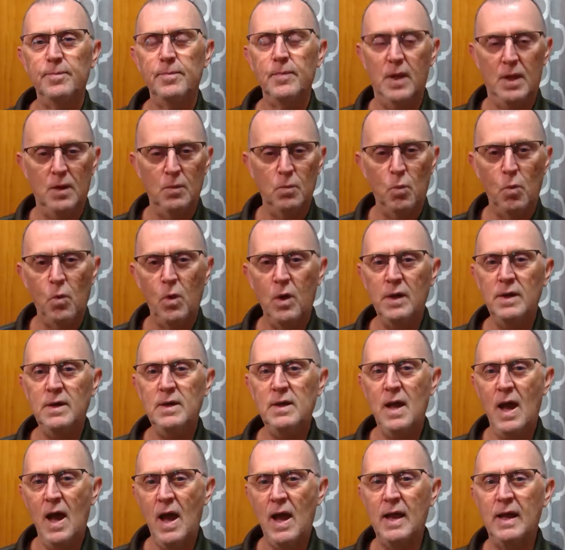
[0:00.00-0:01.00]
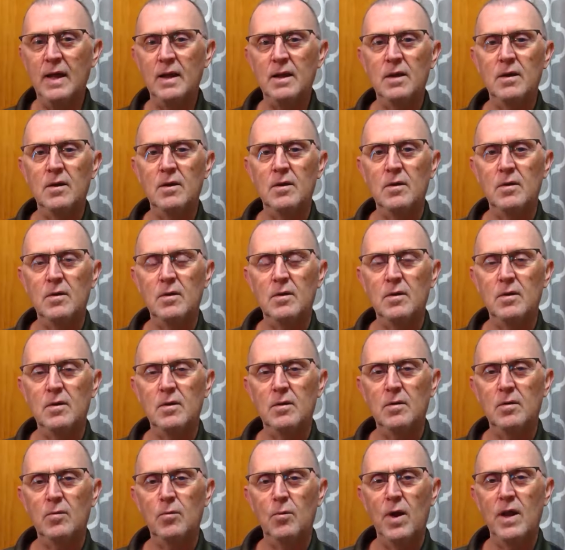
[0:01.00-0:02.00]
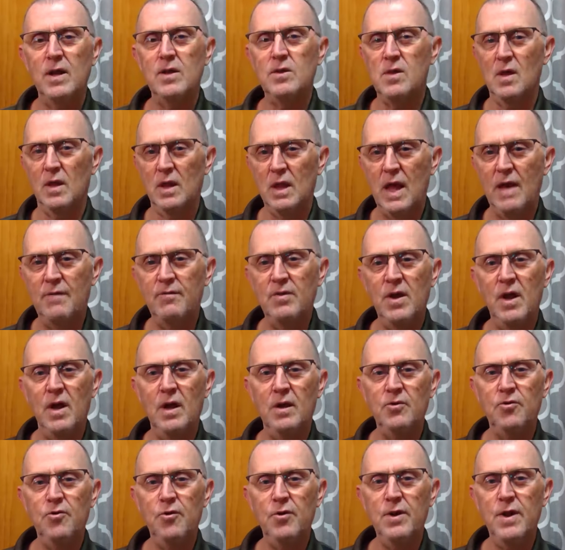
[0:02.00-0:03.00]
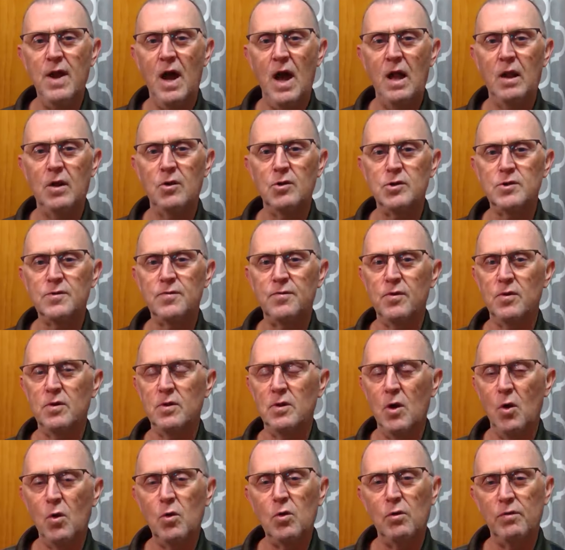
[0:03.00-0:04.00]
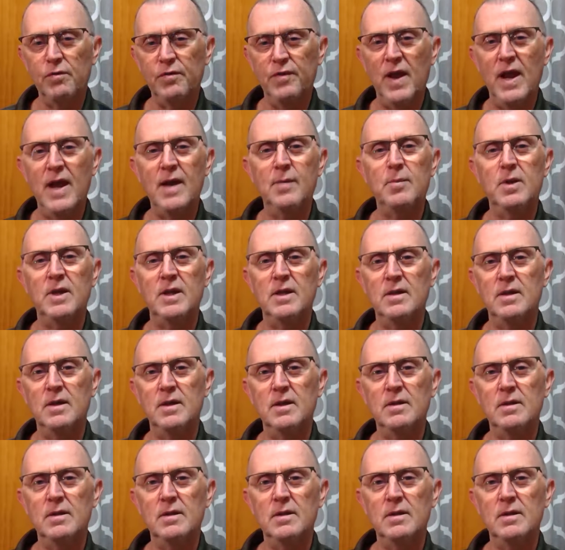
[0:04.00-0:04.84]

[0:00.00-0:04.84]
in one night, raised $1,100 for a local family that,